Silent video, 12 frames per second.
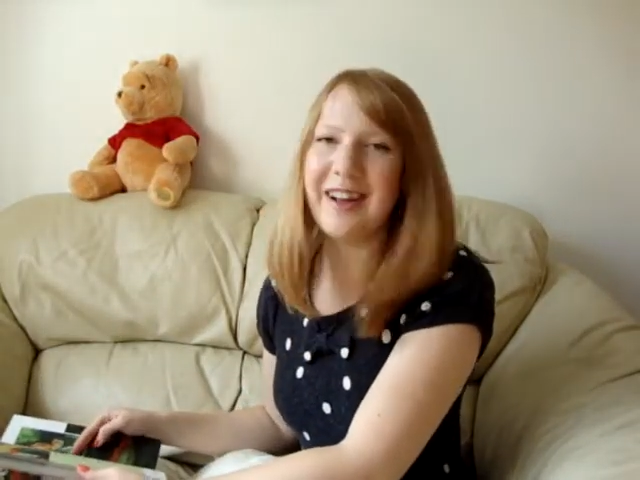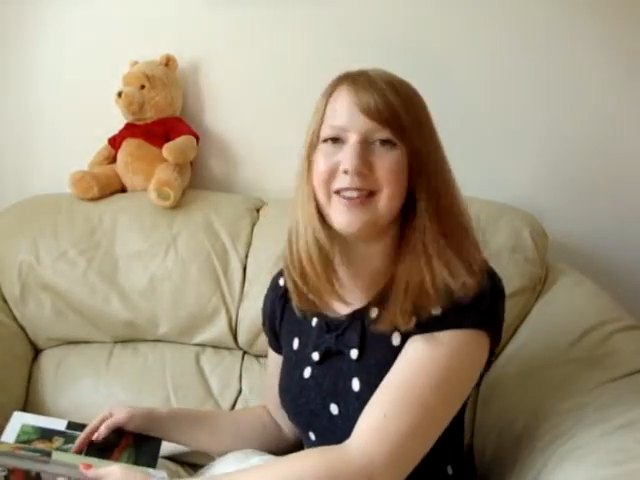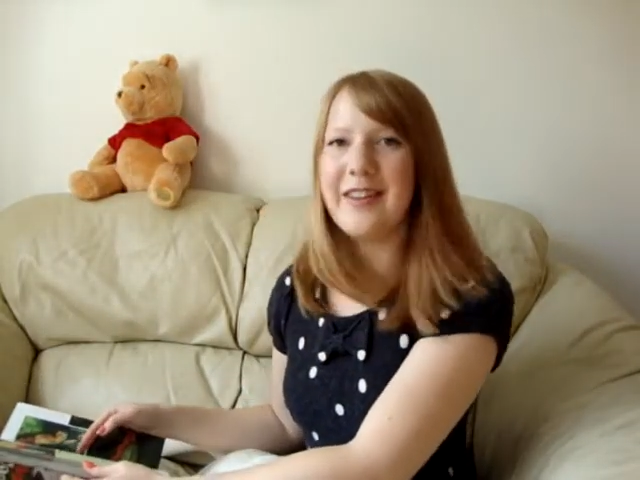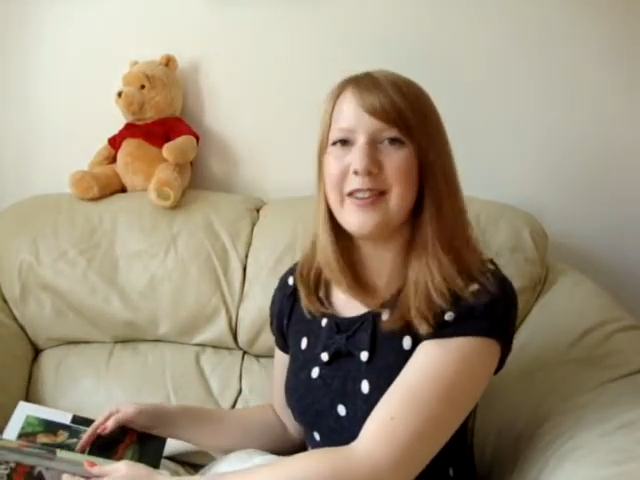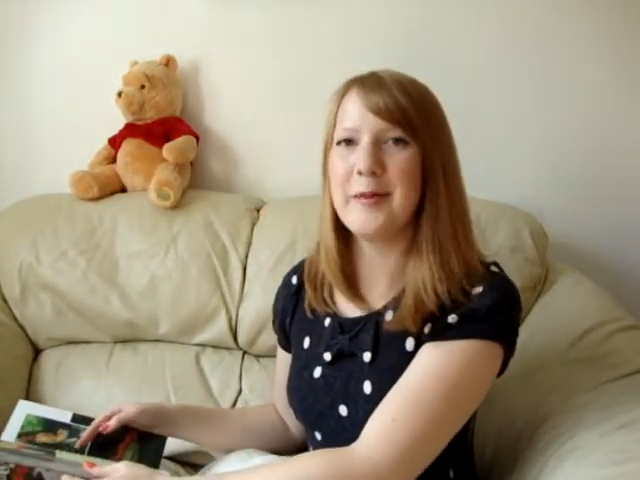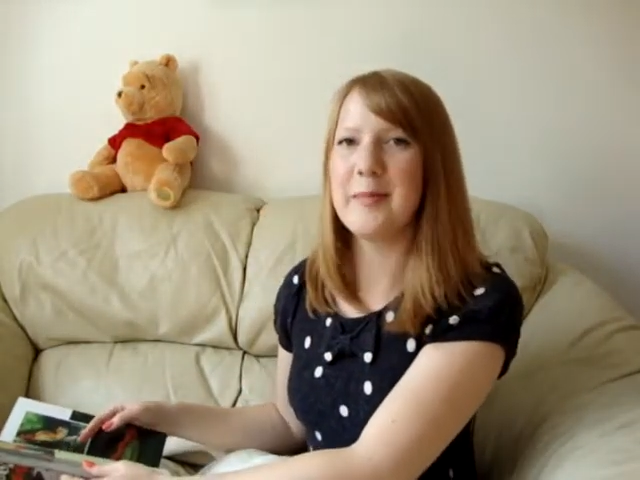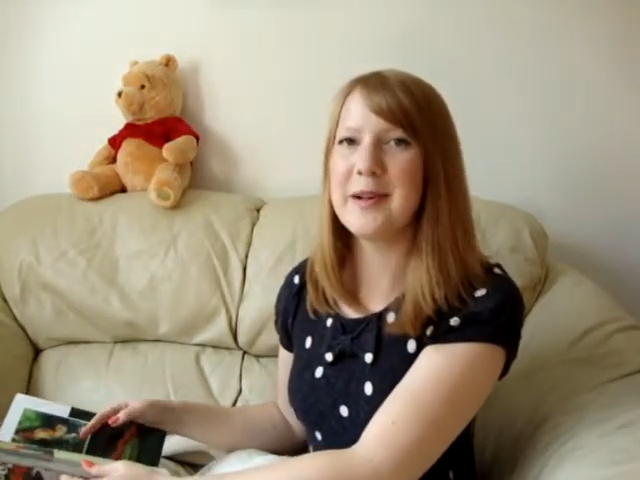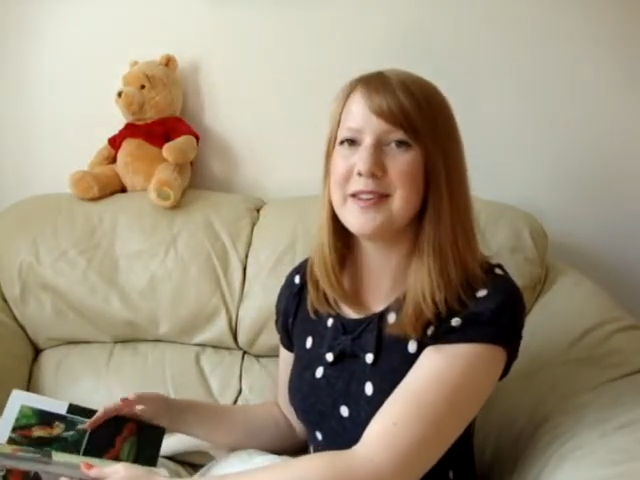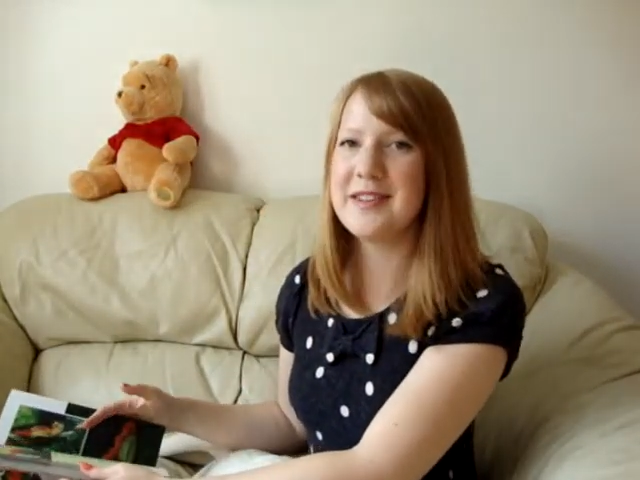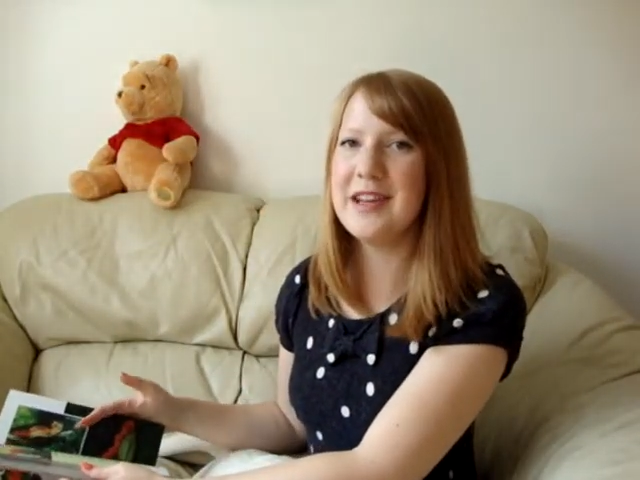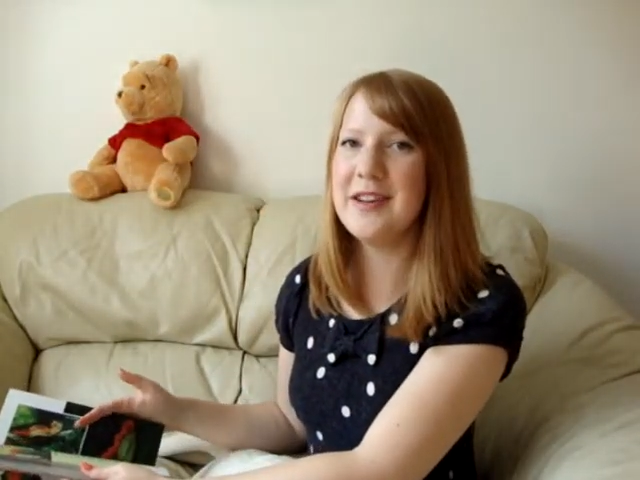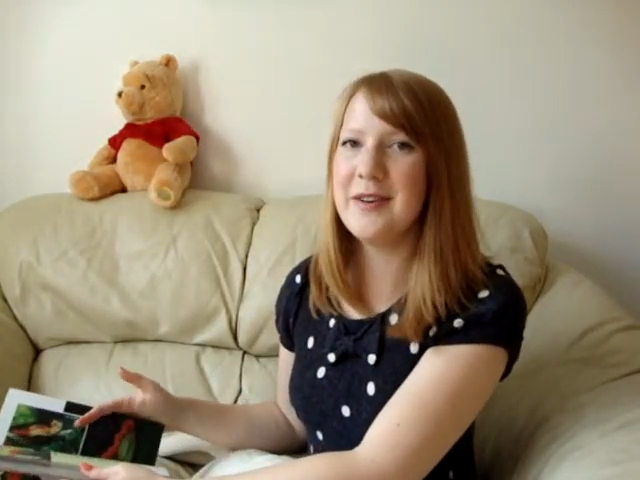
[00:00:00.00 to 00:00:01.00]
like that though,
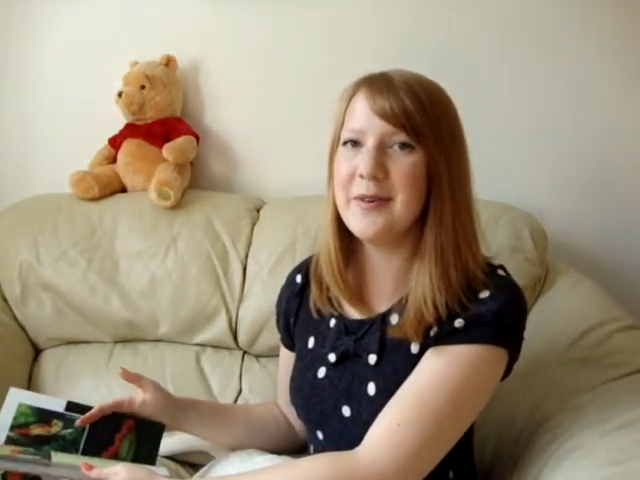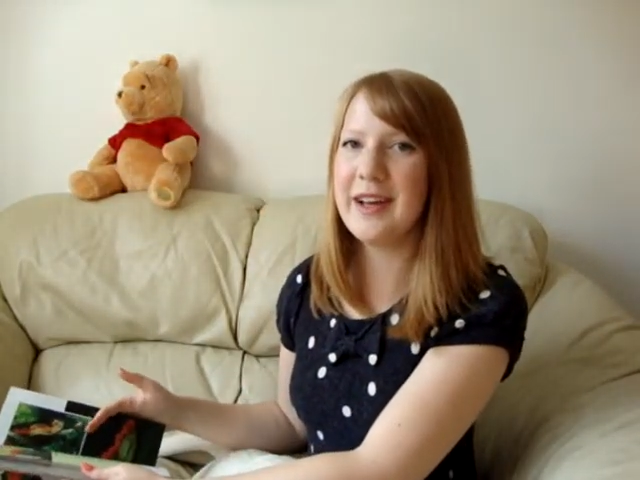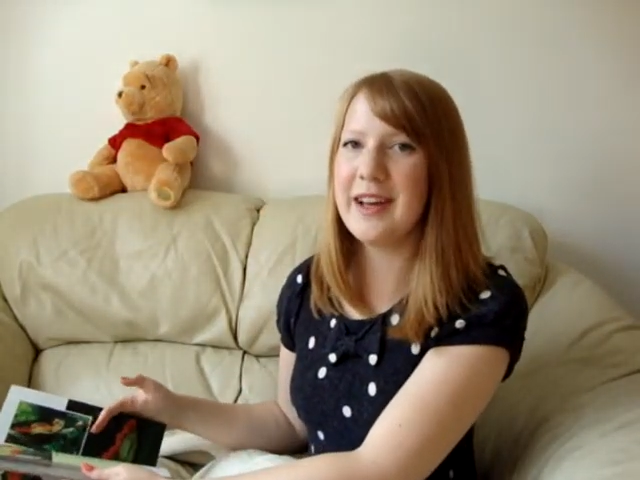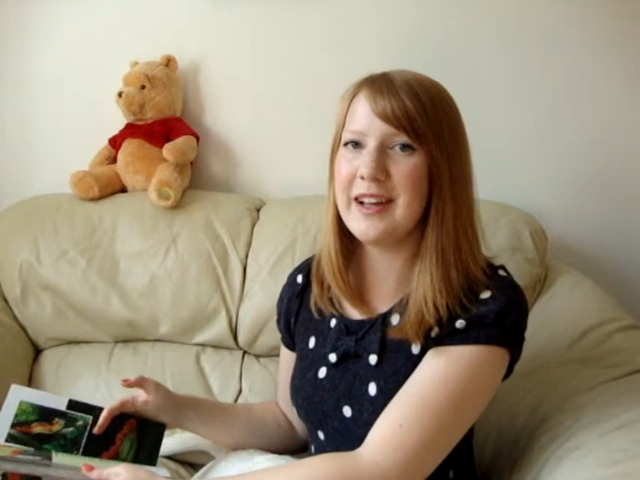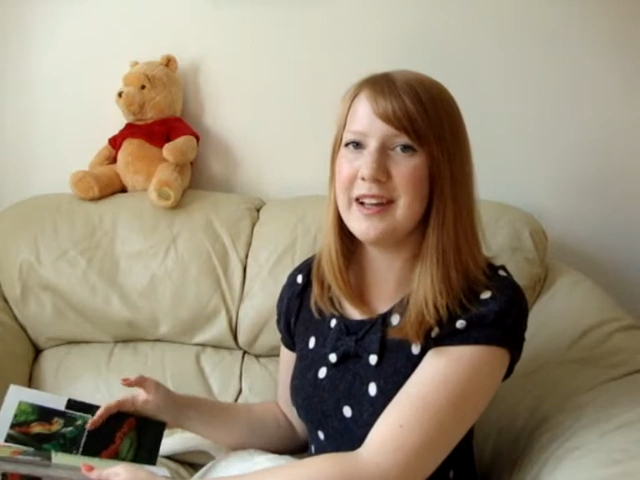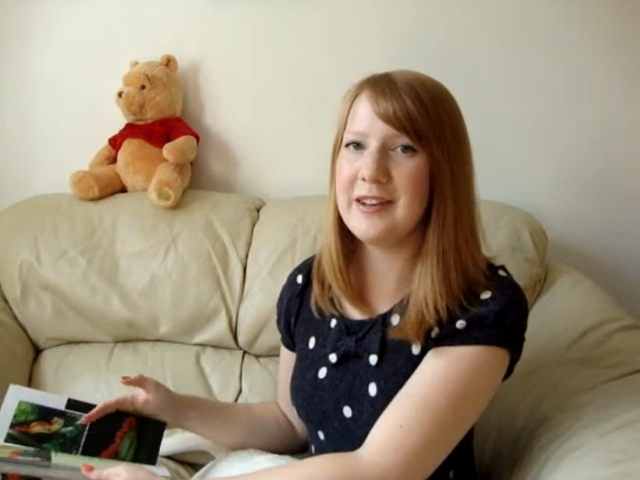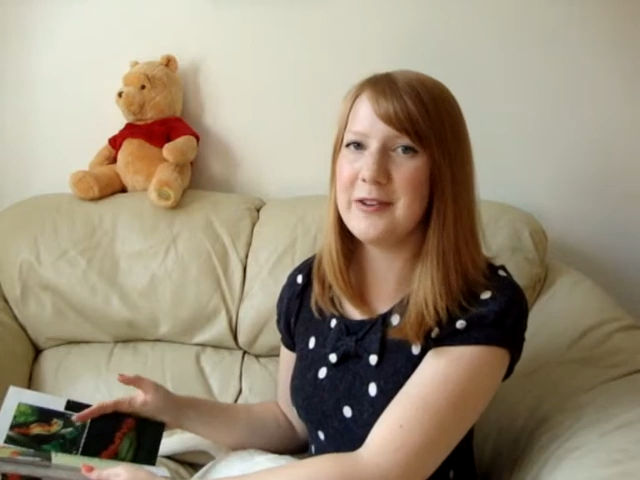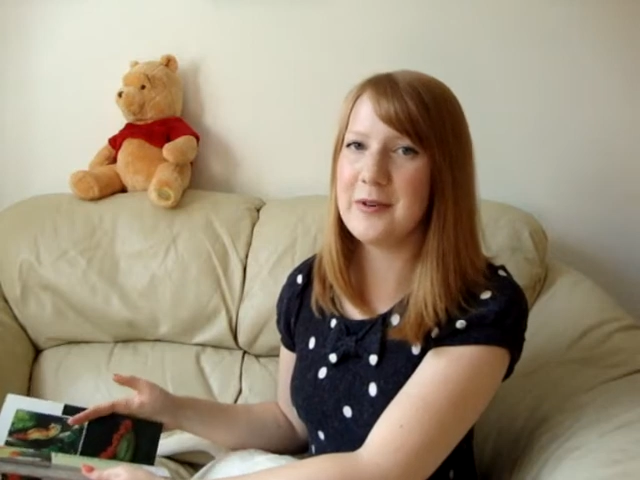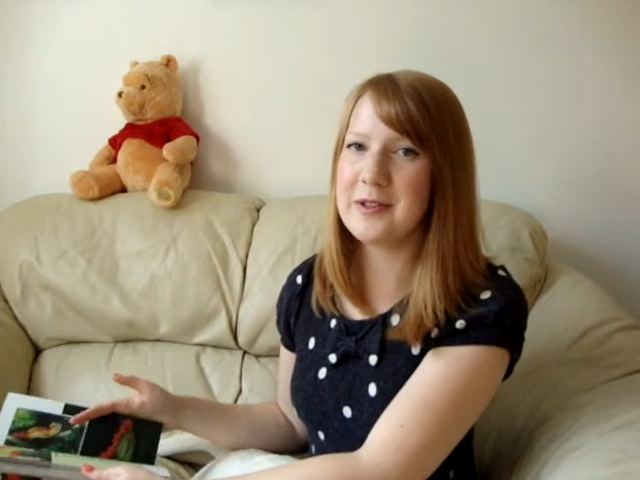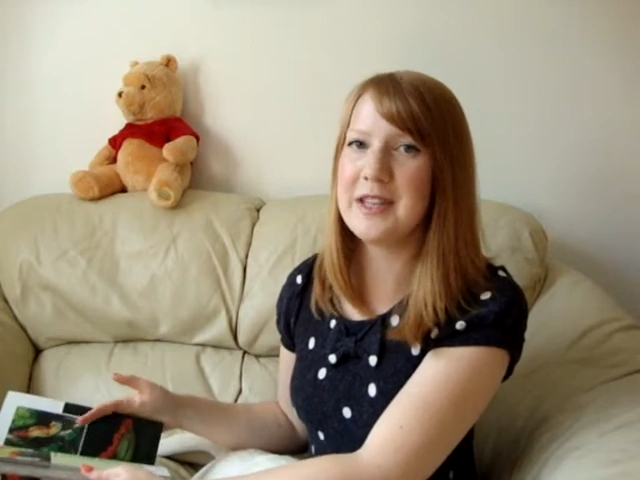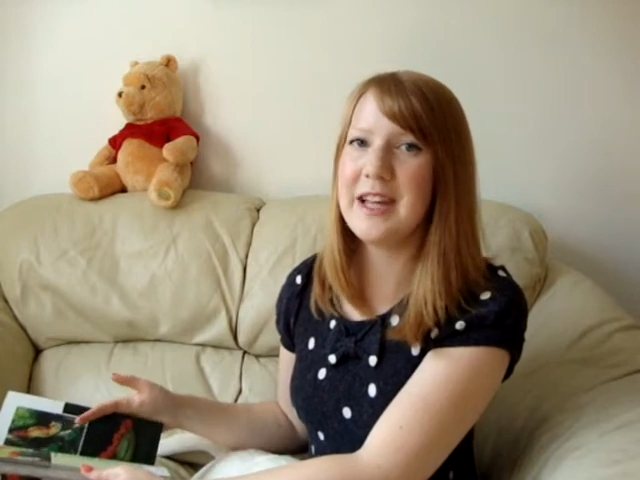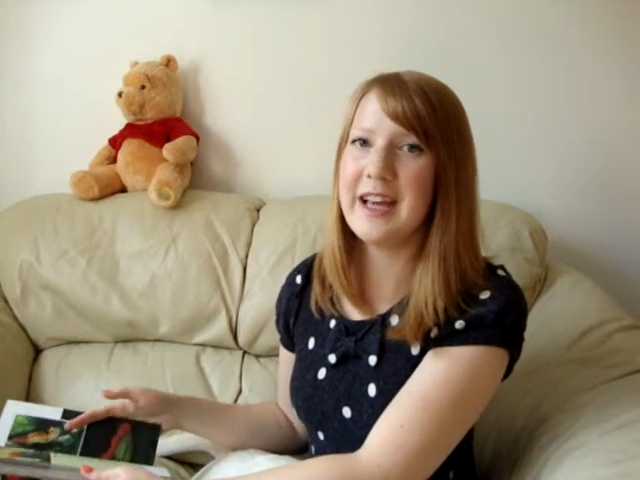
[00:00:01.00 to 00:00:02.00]
because you do get your
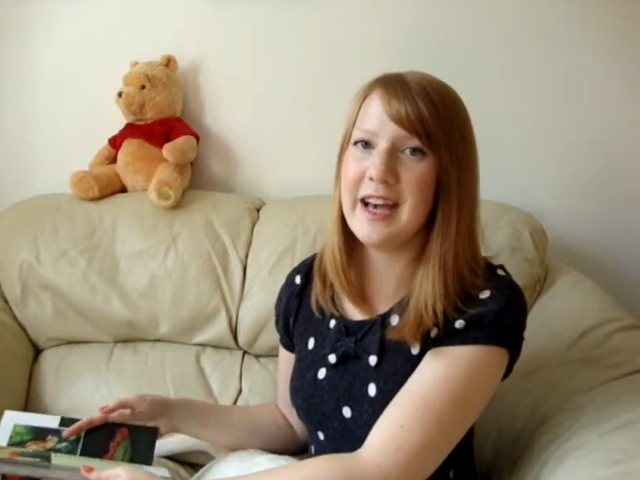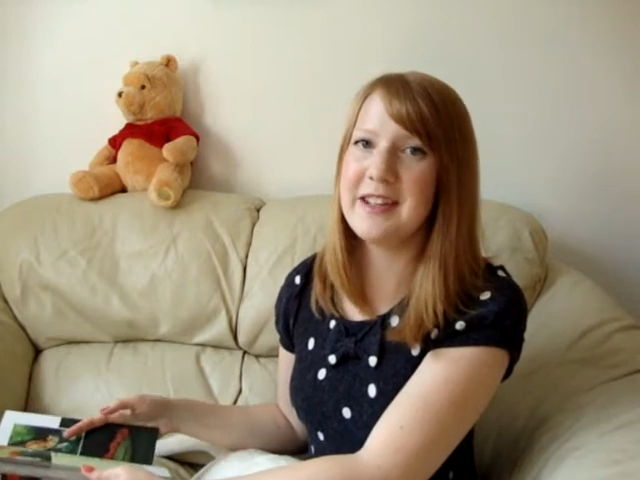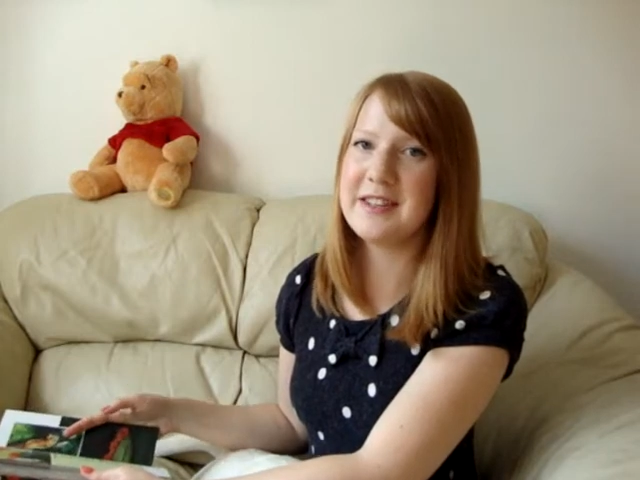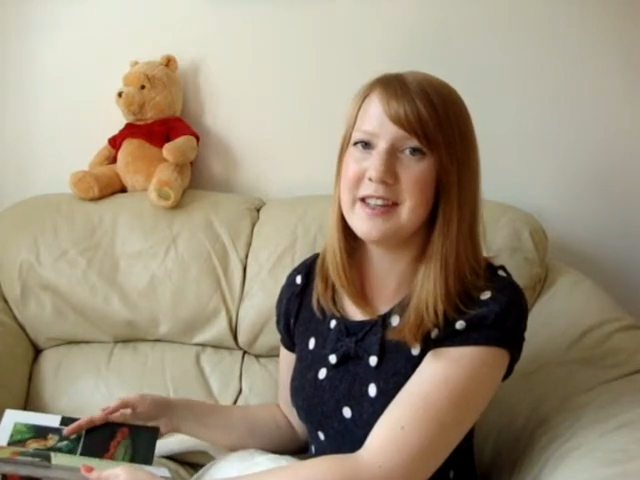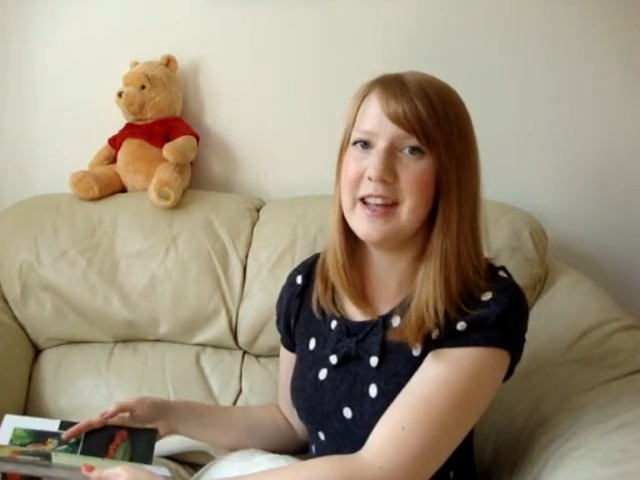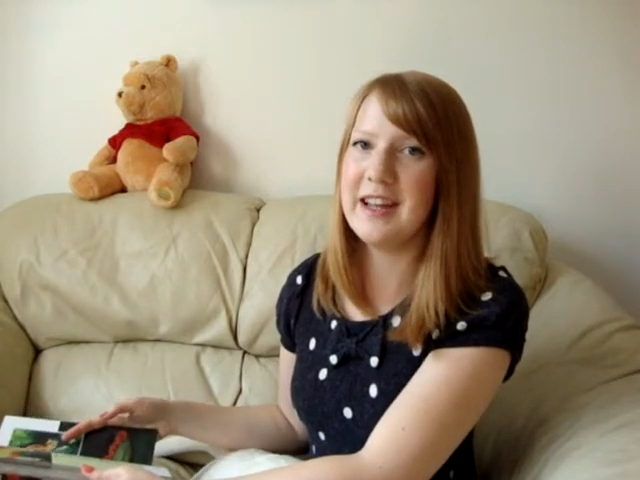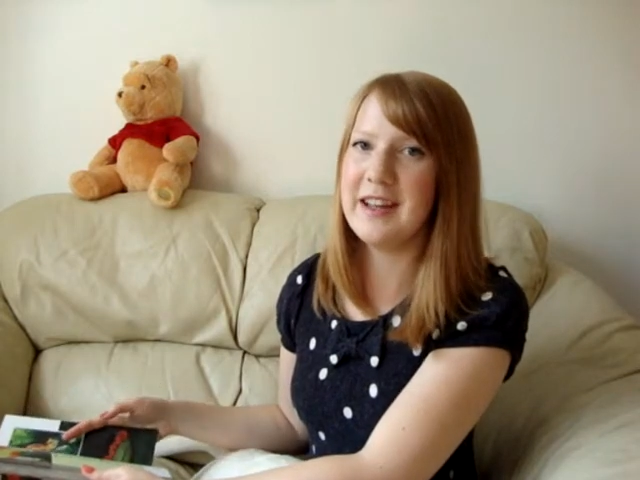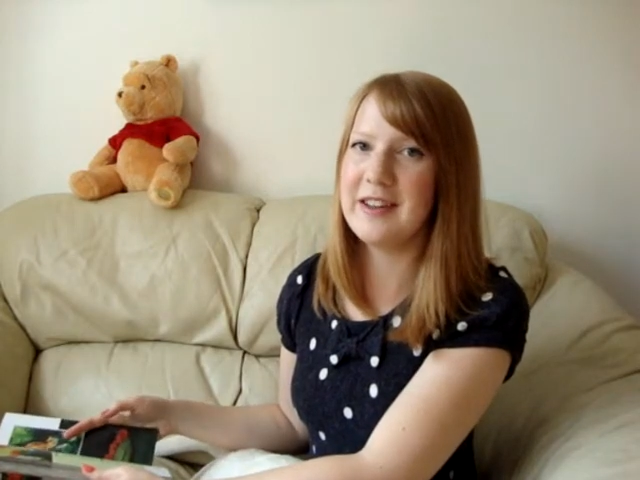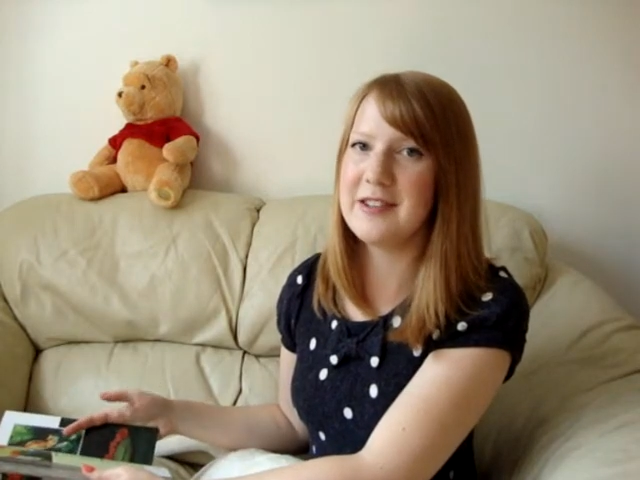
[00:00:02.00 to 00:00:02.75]
dogs and your cats in here.